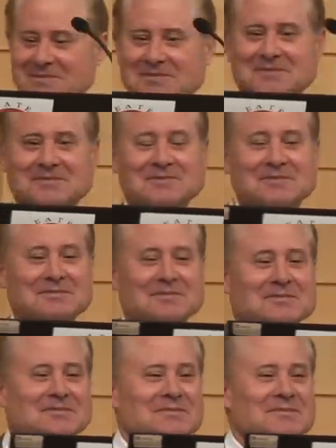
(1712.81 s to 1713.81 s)

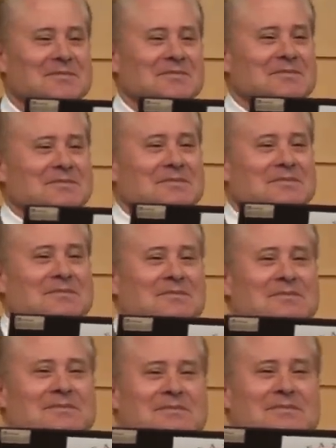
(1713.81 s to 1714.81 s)

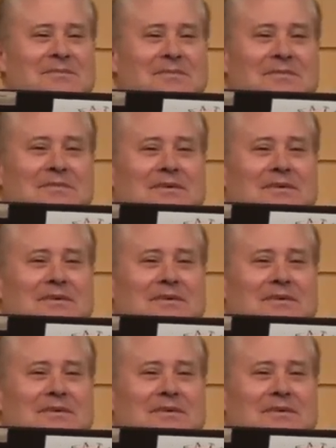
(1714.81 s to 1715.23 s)
No one is speaking in this clip.